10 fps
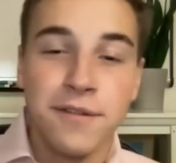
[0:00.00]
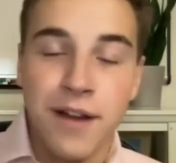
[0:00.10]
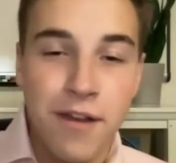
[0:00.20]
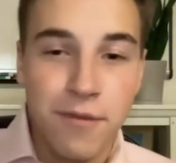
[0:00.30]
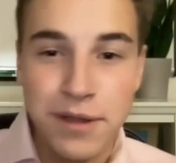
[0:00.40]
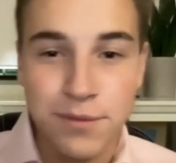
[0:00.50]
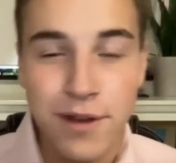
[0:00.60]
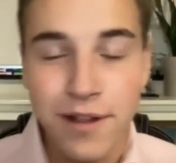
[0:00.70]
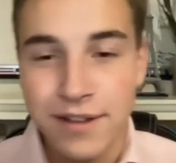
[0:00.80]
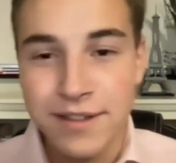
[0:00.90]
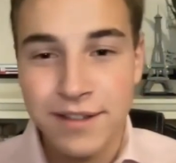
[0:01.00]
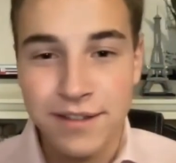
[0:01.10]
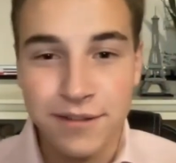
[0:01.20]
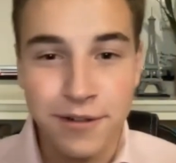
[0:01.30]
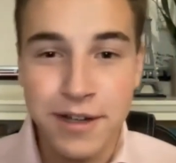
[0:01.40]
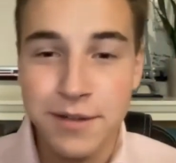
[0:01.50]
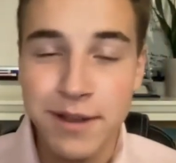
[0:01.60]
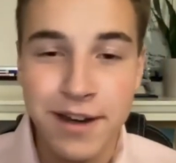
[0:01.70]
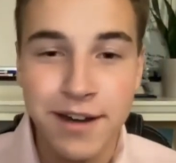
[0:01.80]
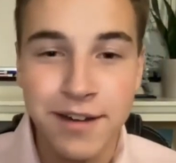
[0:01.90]
for having me as well. It's great to
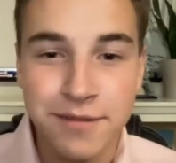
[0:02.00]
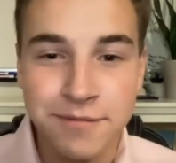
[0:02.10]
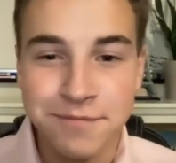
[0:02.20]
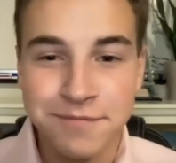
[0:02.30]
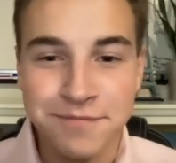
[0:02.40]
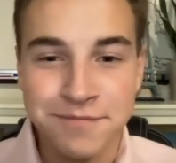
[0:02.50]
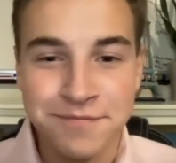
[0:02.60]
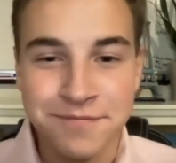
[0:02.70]
be here. Well,